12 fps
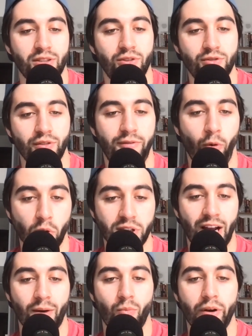who's a
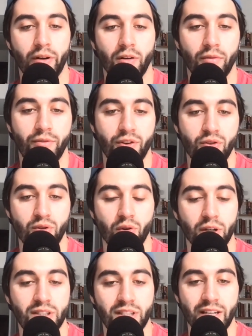4-time winner of the New
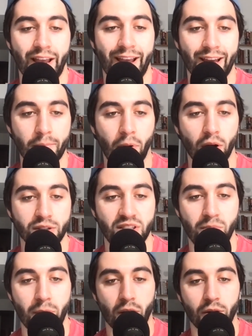York City and
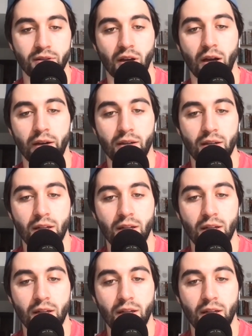Boston Marathon.